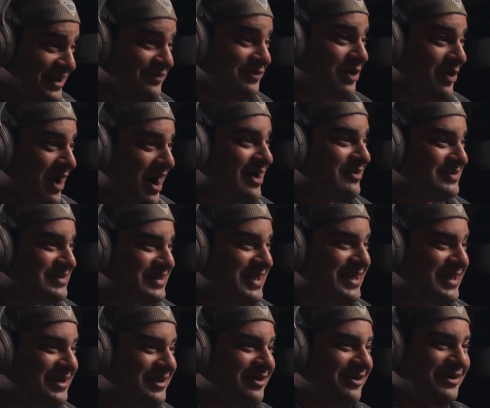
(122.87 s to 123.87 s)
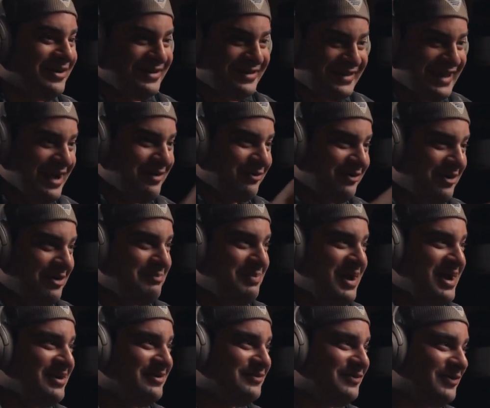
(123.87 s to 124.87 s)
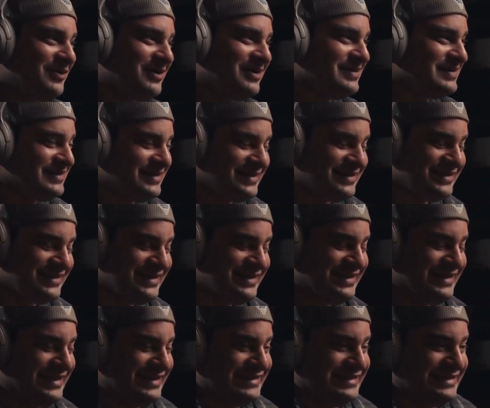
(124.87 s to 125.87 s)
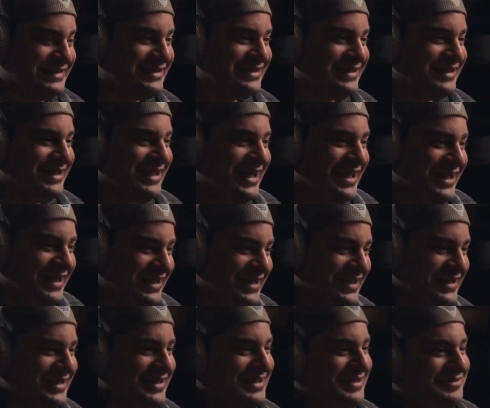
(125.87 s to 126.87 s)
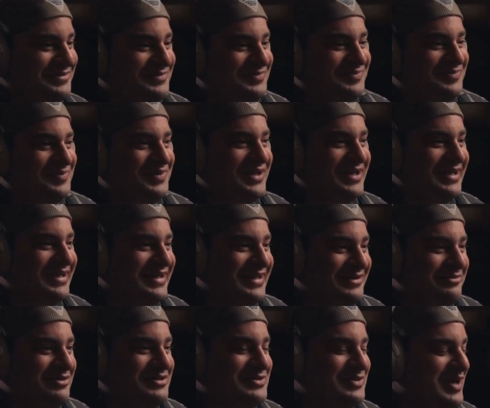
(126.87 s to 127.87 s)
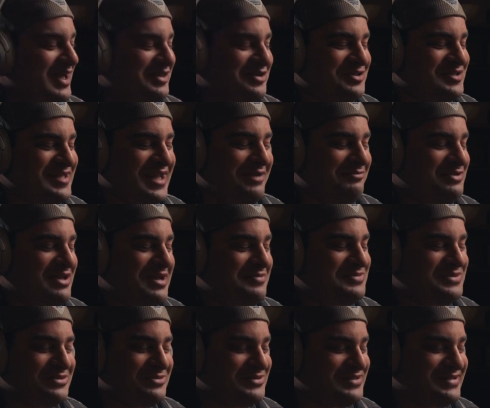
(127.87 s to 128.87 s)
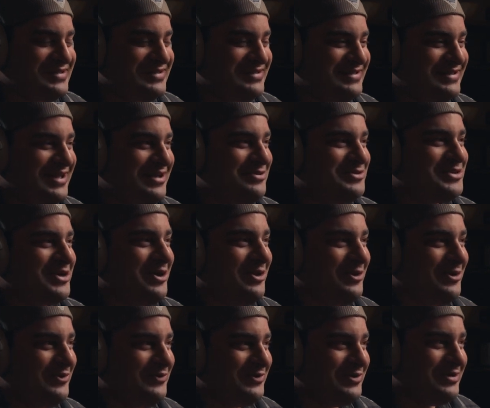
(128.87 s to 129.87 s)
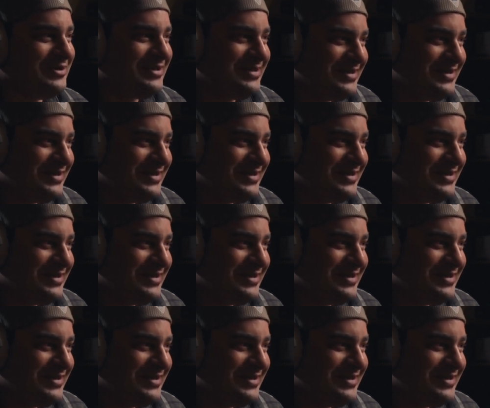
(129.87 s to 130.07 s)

even though I was getting caught, they were all paying for it. So yeah. But once we got those name tapes, it was all over.